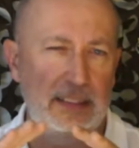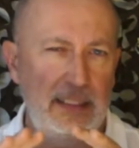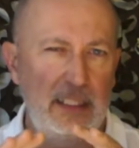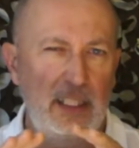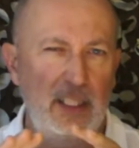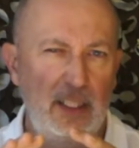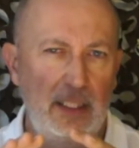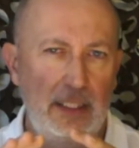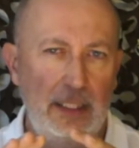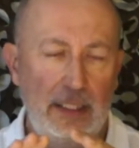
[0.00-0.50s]

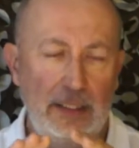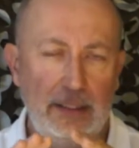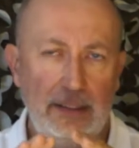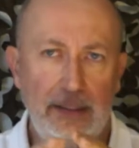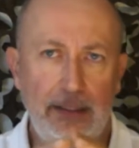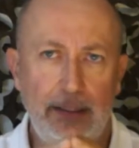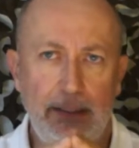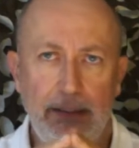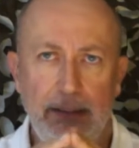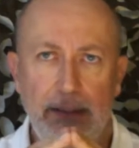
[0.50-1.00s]
the early
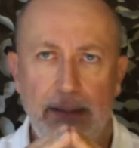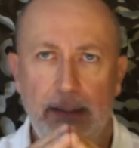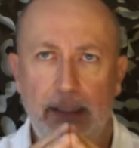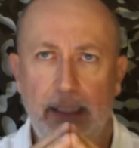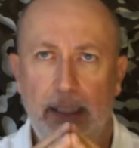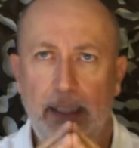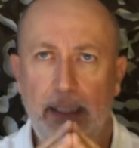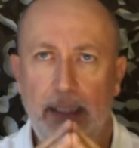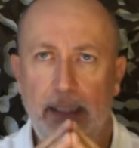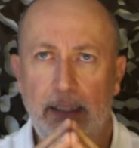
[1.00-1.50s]
80s,
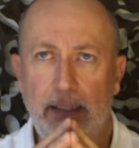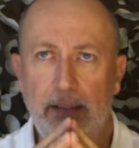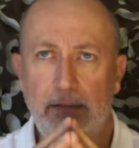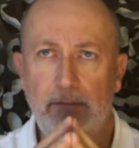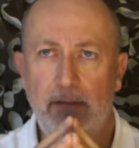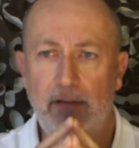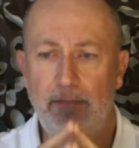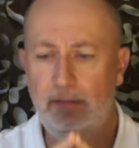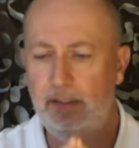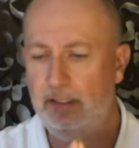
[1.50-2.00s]
and
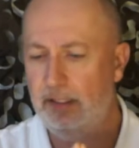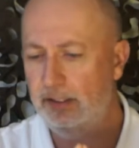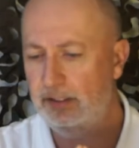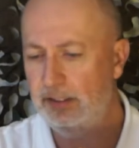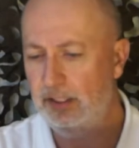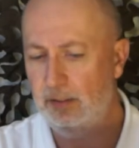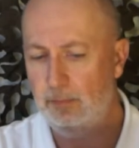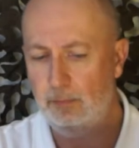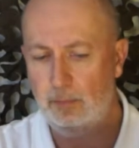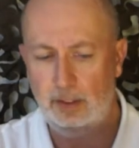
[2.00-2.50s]
roughly the
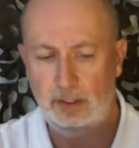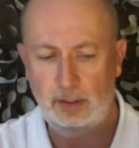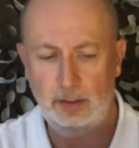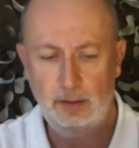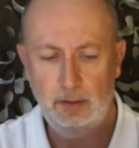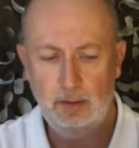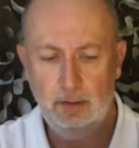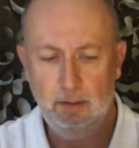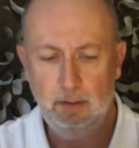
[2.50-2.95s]
time when